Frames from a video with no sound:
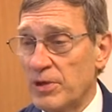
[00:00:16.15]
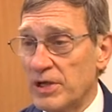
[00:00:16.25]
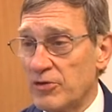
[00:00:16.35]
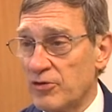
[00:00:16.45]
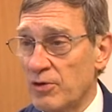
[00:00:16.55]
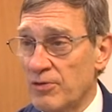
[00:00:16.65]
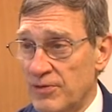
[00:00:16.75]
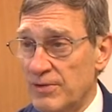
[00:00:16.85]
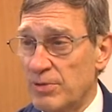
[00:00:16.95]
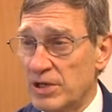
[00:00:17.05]
being as the
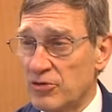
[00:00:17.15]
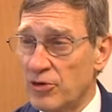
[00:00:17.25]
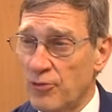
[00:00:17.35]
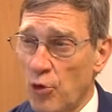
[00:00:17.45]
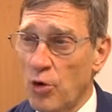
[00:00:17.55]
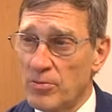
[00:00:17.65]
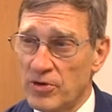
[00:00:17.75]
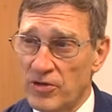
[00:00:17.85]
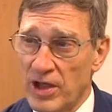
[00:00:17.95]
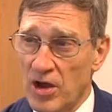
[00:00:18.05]
feet being as deformed
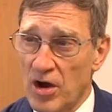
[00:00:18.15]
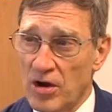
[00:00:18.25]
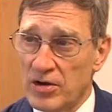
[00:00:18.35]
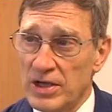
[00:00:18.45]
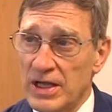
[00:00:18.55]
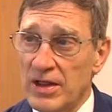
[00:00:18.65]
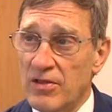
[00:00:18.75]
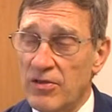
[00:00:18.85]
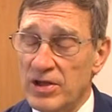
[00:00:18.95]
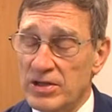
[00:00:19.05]
as they are,
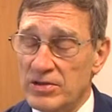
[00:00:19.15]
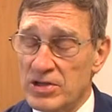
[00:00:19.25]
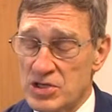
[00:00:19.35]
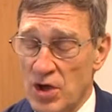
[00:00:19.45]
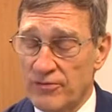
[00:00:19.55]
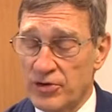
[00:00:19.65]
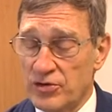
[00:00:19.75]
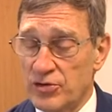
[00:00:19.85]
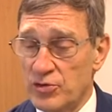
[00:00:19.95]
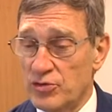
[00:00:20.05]
the the soft
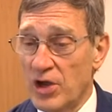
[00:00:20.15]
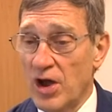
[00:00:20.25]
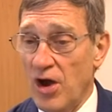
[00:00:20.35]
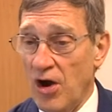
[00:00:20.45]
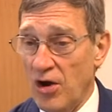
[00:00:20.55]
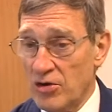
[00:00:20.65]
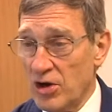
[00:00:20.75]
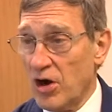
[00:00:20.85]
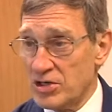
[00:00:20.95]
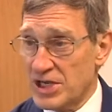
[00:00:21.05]
tissues are
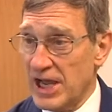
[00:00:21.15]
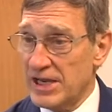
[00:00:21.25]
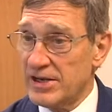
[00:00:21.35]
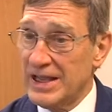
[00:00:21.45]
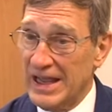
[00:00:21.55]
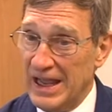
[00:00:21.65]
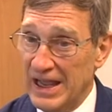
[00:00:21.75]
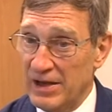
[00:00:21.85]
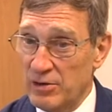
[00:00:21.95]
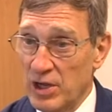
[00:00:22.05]
are tight,
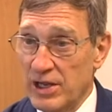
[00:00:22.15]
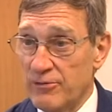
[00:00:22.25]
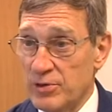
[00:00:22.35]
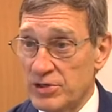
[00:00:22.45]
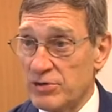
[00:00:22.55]
and if we